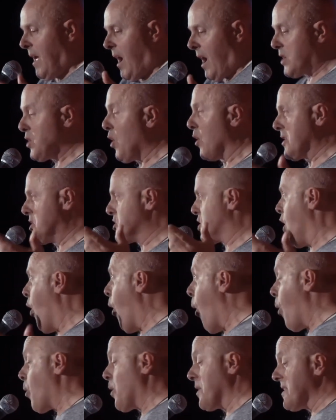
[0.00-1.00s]
acknowledge the
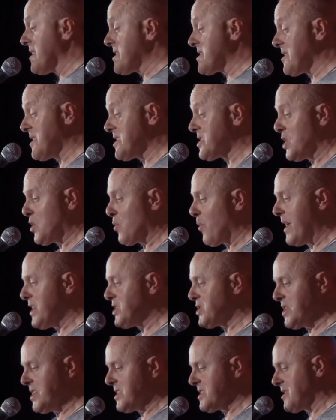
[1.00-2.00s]
awkwardness of the
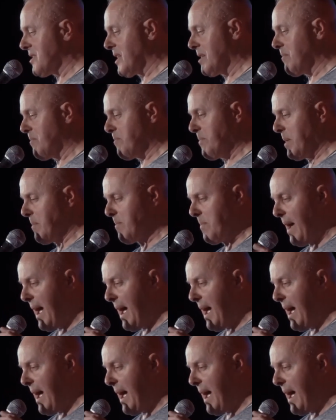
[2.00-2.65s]
situation. It's a little bit